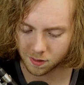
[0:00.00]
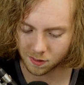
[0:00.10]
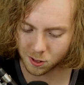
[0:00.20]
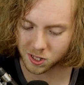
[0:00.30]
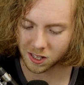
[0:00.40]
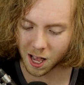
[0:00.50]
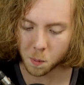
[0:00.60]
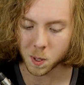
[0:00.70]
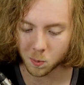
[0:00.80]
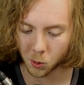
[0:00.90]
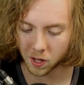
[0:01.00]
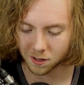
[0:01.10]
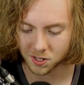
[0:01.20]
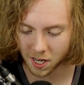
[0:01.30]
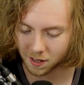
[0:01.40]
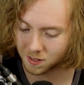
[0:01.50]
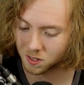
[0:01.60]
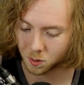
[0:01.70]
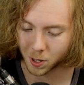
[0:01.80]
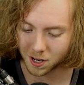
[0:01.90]
there's a lot of people that are saying this is
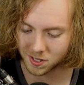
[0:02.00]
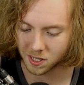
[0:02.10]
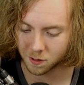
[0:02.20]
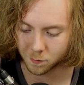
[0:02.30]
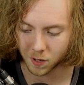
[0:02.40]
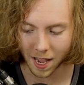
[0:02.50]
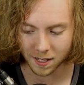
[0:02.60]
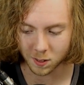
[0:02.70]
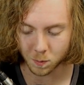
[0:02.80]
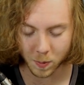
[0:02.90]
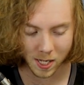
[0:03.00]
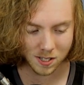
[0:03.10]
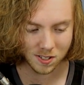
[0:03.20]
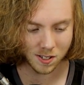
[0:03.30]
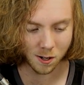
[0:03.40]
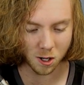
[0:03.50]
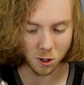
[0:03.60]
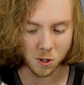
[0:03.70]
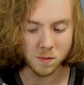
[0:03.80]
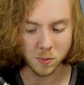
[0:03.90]
a positive at its base,
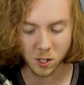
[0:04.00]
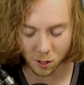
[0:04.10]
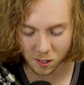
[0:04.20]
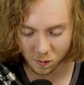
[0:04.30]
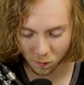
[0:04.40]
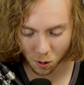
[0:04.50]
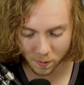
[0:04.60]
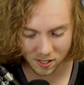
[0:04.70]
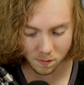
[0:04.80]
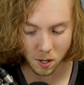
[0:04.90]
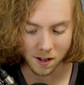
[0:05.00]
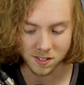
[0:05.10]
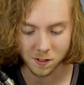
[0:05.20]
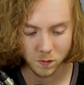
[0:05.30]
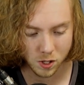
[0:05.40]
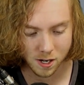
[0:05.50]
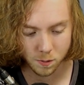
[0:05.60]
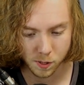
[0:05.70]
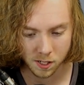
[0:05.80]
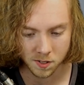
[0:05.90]
purest form. It's a positive change
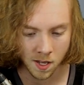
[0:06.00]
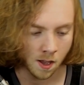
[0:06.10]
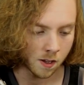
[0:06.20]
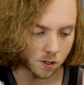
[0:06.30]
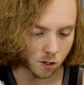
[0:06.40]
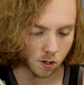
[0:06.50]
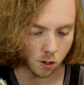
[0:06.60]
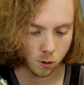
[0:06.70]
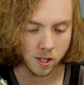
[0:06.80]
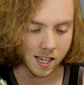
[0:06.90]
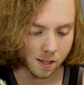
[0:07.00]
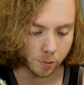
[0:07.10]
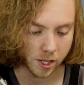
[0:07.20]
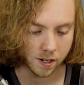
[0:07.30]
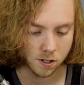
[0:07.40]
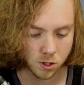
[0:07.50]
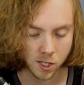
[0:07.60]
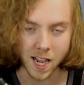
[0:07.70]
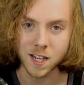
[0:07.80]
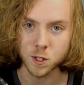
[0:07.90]
because your early game players, your
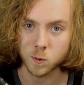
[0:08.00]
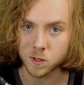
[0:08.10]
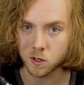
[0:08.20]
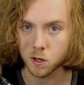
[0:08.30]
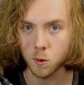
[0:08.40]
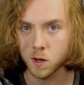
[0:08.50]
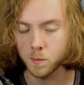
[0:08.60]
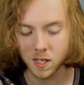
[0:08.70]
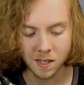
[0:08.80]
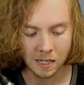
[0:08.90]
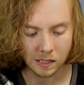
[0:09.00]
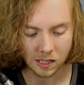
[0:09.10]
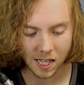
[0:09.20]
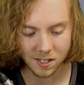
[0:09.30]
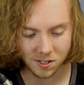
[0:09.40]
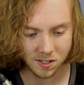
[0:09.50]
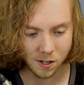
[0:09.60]
casuals, are going to be less,